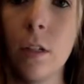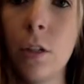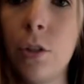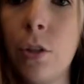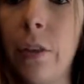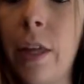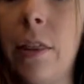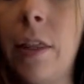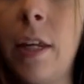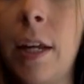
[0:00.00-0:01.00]
So
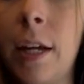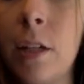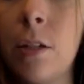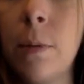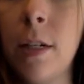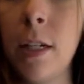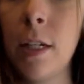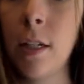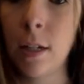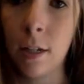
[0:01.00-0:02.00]
then the next
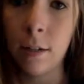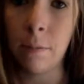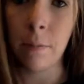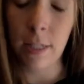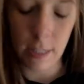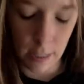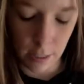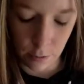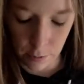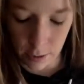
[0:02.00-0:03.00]
one is
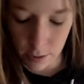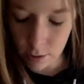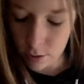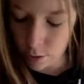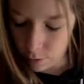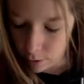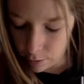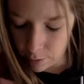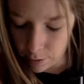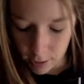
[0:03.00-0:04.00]
these ones. So
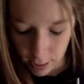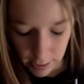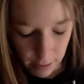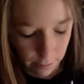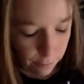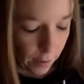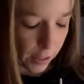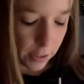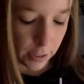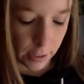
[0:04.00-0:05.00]
these ones I can
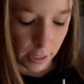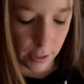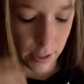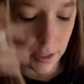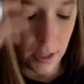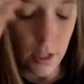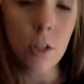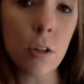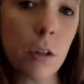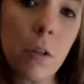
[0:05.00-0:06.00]
find the letter.
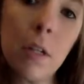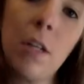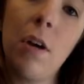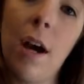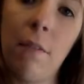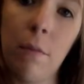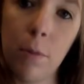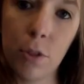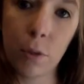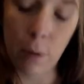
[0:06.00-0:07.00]
So you can either have them
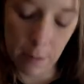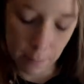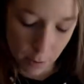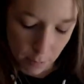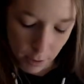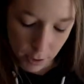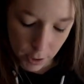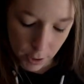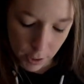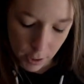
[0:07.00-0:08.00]
use the whiteboard
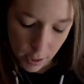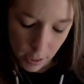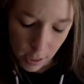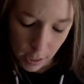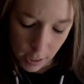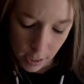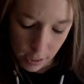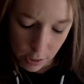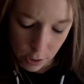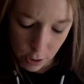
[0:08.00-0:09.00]
marker
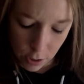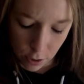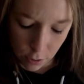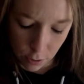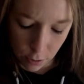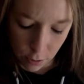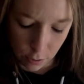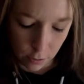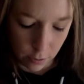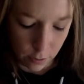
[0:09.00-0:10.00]
and just
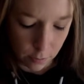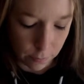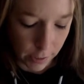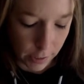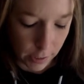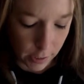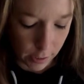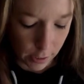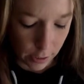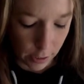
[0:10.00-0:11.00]
circle finding the
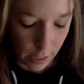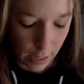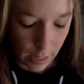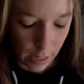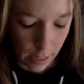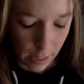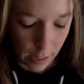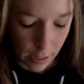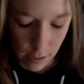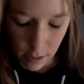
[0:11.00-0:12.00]
letter
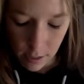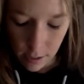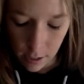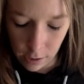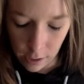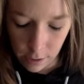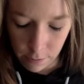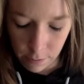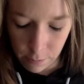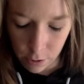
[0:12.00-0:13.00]
A. A lot of
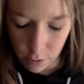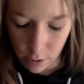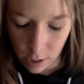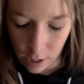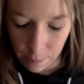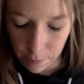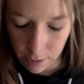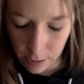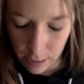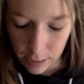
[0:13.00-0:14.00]
them know the
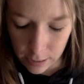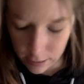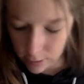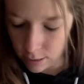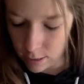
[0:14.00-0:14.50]
uppercase